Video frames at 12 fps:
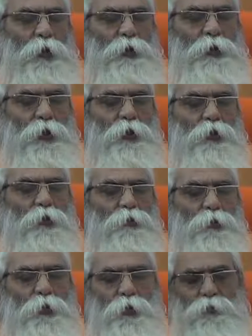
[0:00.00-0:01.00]
all the
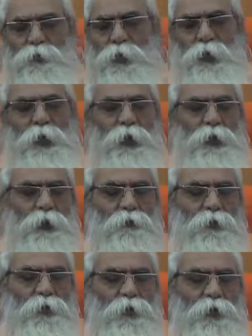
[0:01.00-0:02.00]
group of the
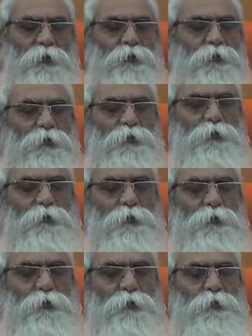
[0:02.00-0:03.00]
activities.
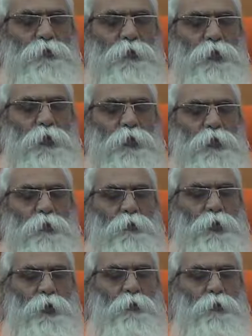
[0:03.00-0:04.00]

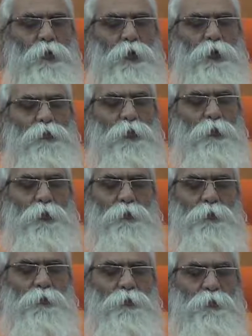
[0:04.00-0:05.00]

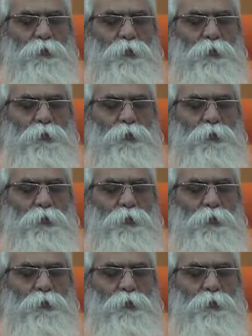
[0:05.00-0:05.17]
Brahmodbhavam,